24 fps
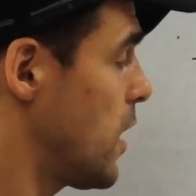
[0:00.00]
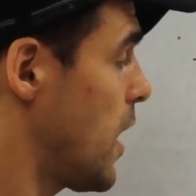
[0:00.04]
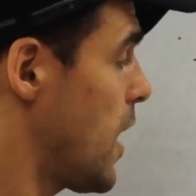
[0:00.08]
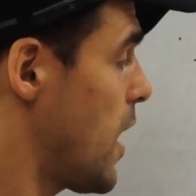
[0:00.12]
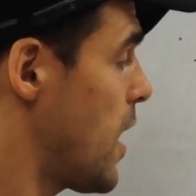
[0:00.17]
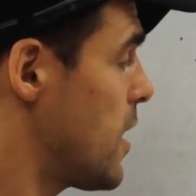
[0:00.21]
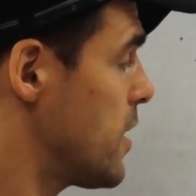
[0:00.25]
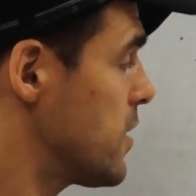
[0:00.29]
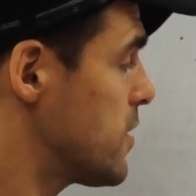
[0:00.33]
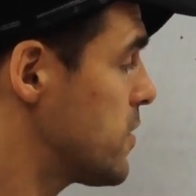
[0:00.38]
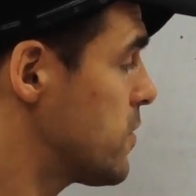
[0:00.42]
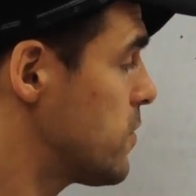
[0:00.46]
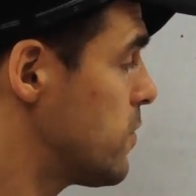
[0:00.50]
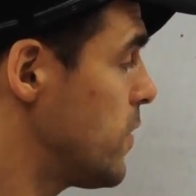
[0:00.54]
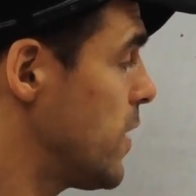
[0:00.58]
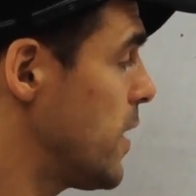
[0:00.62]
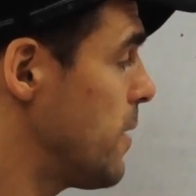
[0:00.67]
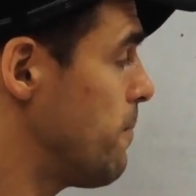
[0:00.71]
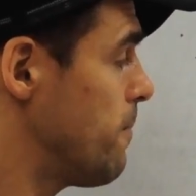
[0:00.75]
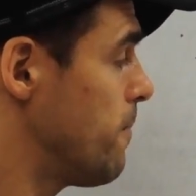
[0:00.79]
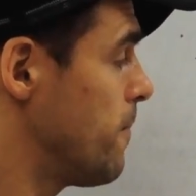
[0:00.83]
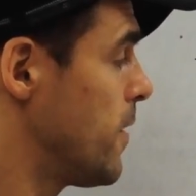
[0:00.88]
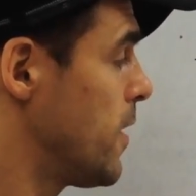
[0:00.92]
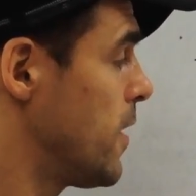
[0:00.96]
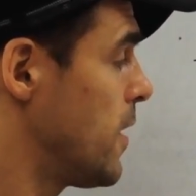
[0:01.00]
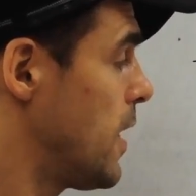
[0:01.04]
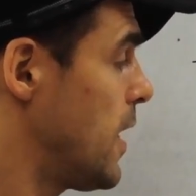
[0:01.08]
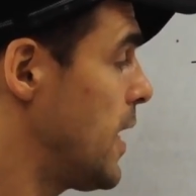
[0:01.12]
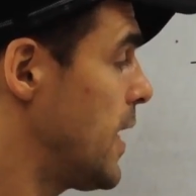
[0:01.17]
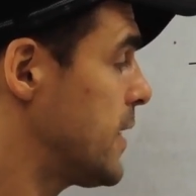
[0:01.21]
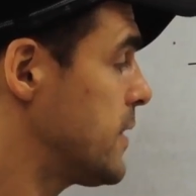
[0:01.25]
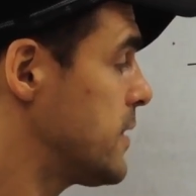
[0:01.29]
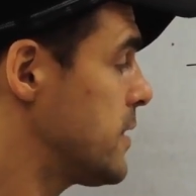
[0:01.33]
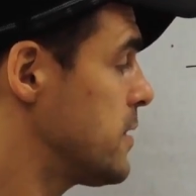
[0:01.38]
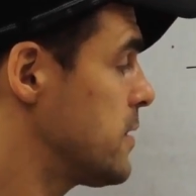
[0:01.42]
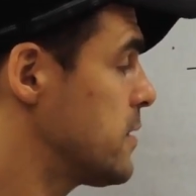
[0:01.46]
last 3
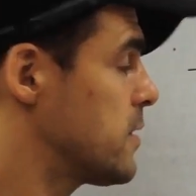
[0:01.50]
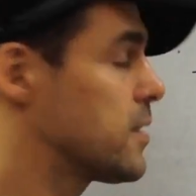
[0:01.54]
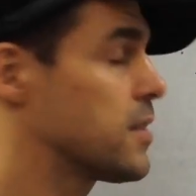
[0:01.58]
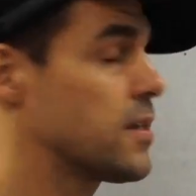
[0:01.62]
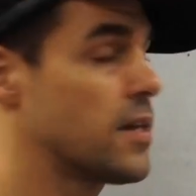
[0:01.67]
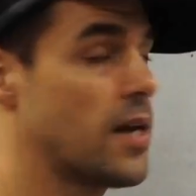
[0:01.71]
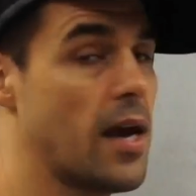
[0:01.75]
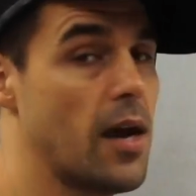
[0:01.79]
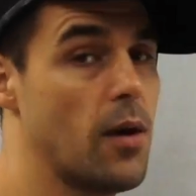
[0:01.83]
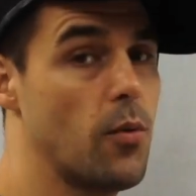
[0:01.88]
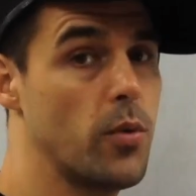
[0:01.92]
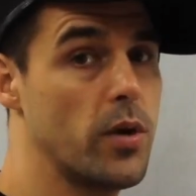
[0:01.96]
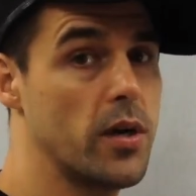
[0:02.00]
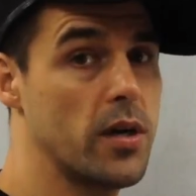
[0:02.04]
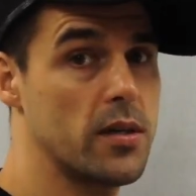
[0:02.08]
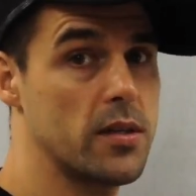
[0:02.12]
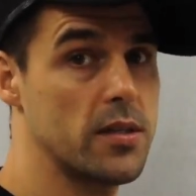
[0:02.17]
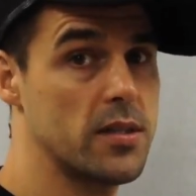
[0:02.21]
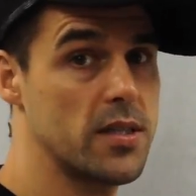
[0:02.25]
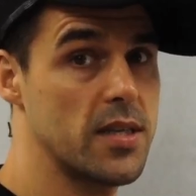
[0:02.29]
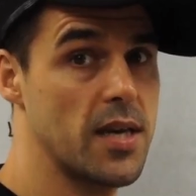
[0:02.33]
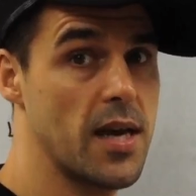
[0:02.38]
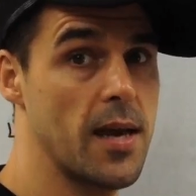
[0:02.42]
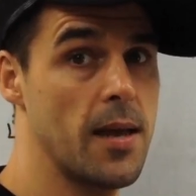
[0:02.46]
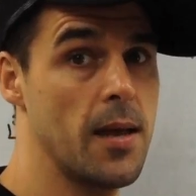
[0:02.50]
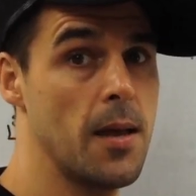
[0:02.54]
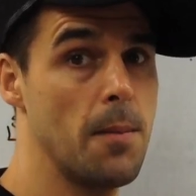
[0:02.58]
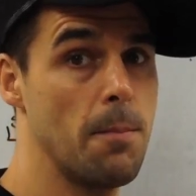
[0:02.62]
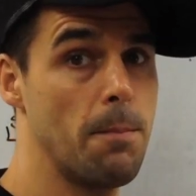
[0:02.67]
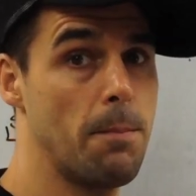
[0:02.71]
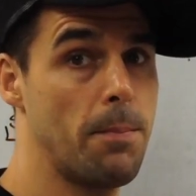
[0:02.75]
letters, and we're going to say